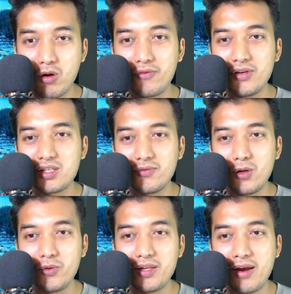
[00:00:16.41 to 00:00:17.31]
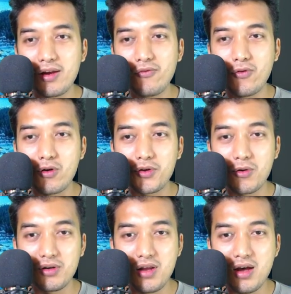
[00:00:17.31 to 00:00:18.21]
First of all, we thank you for your
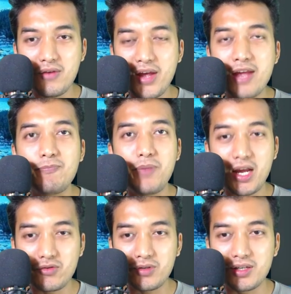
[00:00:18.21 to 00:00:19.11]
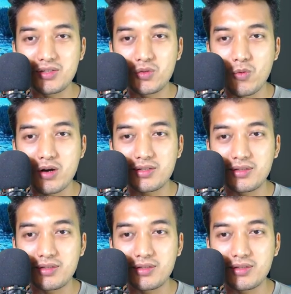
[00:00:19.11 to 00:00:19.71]
love and patronage towards